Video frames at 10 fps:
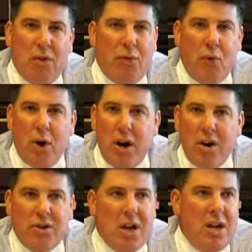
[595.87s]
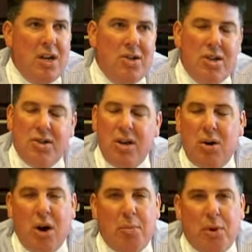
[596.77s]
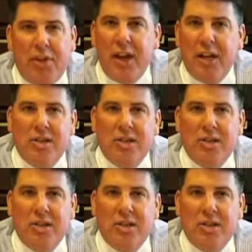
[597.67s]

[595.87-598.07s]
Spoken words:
the 4 years is just an incredible thing,